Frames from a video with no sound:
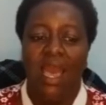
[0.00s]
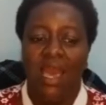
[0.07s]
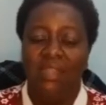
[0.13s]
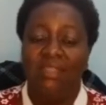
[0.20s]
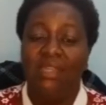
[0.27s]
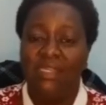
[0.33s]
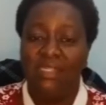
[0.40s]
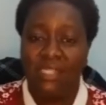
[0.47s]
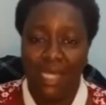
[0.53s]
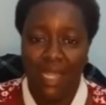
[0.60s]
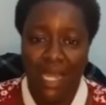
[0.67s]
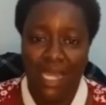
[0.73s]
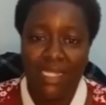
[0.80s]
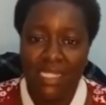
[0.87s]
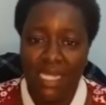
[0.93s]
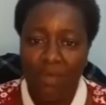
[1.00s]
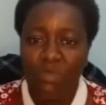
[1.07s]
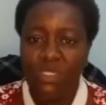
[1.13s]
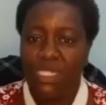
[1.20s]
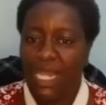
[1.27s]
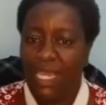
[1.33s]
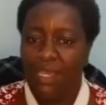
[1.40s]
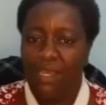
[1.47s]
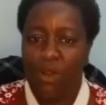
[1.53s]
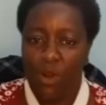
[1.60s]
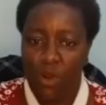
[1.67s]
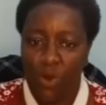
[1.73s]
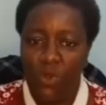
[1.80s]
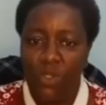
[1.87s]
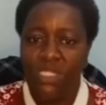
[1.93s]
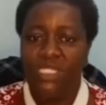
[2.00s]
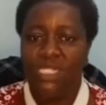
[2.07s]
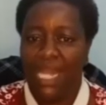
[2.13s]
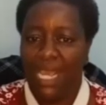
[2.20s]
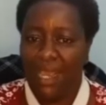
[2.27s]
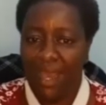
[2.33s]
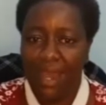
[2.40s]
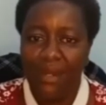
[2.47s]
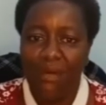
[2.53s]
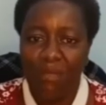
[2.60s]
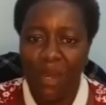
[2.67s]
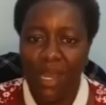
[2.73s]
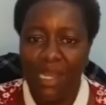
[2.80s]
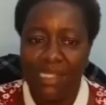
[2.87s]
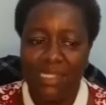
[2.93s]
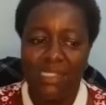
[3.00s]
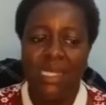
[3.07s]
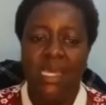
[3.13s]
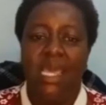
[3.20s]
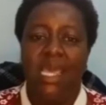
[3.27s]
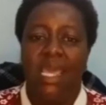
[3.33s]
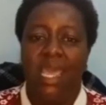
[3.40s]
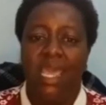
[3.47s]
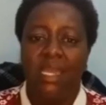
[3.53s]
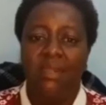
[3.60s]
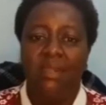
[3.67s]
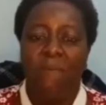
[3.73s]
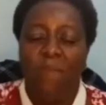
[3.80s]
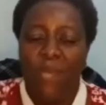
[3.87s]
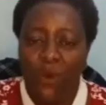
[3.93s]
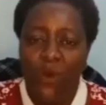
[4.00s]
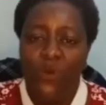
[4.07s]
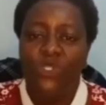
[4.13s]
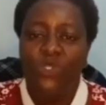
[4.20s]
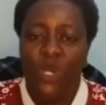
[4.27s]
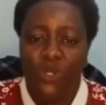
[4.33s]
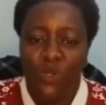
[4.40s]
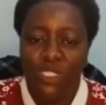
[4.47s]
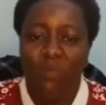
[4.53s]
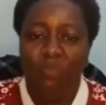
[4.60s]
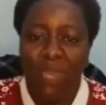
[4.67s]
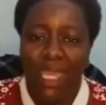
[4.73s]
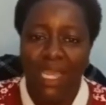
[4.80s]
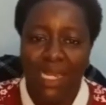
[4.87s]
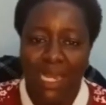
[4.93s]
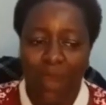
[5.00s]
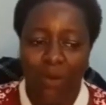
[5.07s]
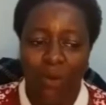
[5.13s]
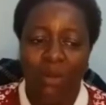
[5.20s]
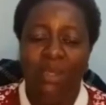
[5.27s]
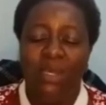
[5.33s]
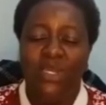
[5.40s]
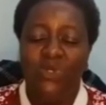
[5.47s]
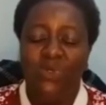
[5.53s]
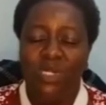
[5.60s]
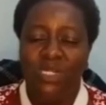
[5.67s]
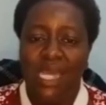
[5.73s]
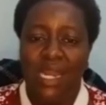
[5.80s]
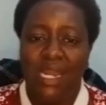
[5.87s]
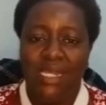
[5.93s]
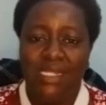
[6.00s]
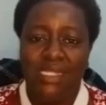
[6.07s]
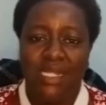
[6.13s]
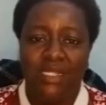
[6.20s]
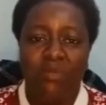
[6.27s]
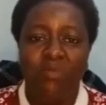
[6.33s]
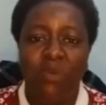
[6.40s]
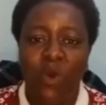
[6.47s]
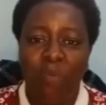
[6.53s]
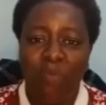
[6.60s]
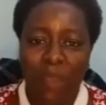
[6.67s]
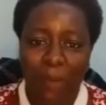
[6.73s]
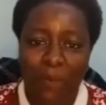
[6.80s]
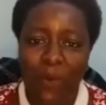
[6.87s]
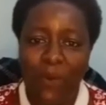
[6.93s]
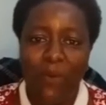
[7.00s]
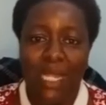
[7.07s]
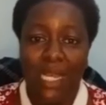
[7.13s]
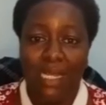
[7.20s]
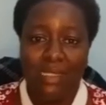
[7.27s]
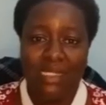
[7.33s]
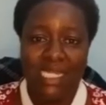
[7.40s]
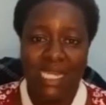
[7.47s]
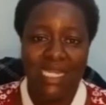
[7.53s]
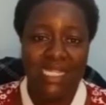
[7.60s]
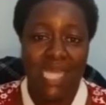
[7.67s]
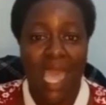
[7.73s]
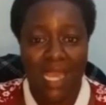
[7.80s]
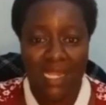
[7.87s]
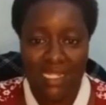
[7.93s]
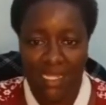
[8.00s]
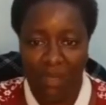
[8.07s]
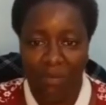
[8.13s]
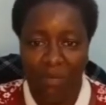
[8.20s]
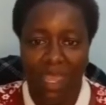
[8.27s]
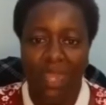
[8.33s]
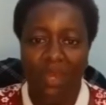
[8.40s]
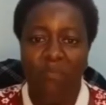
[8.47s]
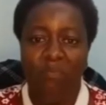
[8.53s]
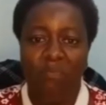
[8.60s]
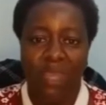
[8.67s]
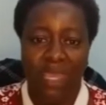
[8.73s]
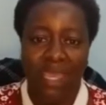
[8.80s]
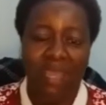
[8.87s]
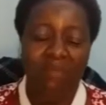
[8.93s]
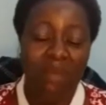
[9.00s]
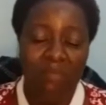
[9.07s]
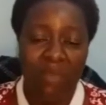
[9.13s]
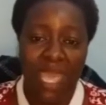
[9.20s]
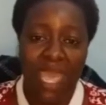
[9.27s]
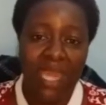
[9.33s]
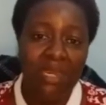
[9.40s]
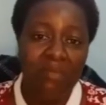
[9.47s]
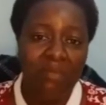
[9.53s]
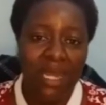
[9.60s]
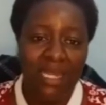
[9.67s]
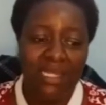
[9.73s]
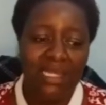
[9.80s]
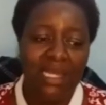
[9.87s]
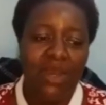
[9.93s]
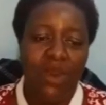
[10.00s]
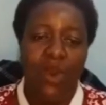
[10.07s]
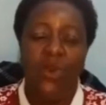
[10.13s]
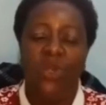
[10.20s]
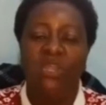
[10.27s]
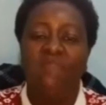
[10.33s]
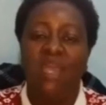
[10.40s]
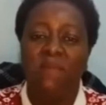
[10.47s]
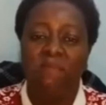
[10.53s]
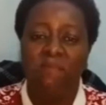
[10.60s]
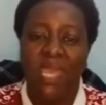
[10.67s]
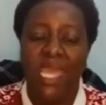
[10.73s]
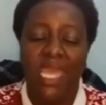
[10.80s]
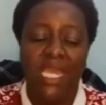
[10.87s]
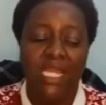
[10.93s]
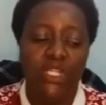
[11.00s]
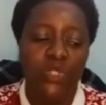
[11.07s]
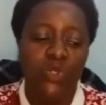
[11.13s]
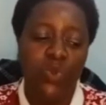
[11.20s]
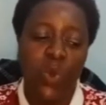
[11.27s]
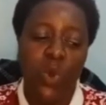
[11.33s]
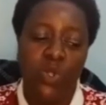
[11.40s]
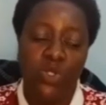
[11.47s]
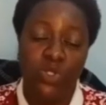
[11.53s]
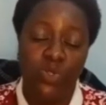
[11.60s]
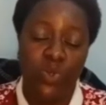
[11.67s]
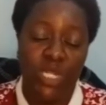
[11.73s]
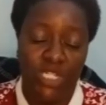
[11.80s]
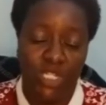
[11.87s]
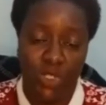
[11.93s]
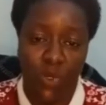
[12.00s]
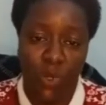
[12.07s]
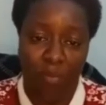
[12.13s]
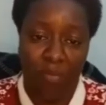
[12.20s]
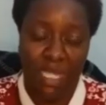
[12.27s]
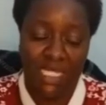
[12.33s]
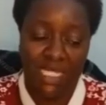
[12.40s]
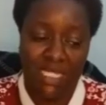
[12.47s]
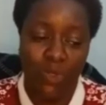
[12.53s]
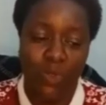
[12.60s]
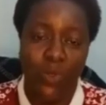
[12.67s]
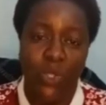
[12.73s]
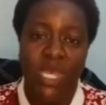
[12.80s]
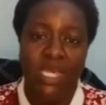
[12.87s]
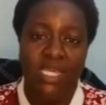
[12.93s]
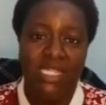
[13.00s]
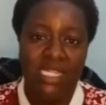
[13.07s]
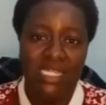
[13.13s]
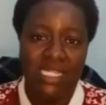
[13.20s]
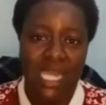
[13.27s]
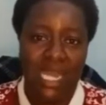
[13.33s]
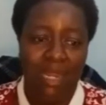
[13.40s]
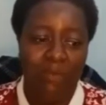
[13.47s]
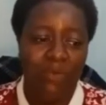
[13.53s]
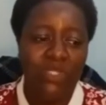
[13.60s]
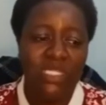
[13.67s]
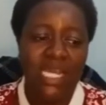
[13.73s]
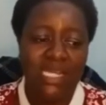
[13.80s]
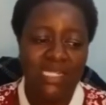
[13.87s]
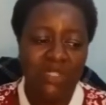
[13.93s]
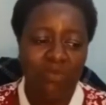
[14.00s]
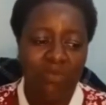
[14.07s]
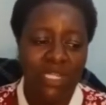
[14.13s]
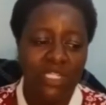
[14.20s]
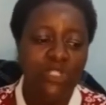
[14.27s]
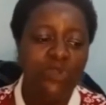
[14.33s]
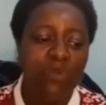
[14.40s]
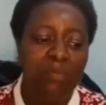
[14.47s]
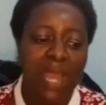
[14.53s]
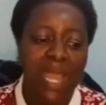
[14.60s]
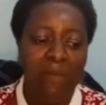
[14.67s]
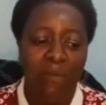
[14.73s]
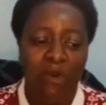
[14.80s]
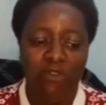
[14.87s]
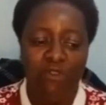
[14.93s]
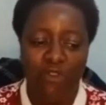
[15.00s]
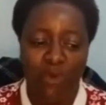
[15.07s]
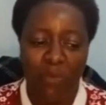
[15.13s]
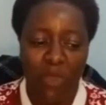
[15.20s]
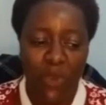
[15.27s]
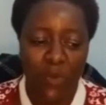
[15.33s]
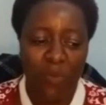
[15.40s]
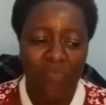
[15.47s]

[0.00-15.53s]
they sell items like clothes, like handbags, and because you're not paying now, you'll realize that more people will take the item and pay maybe end month, or even pay into also installments. So this enables customers to buy more from you.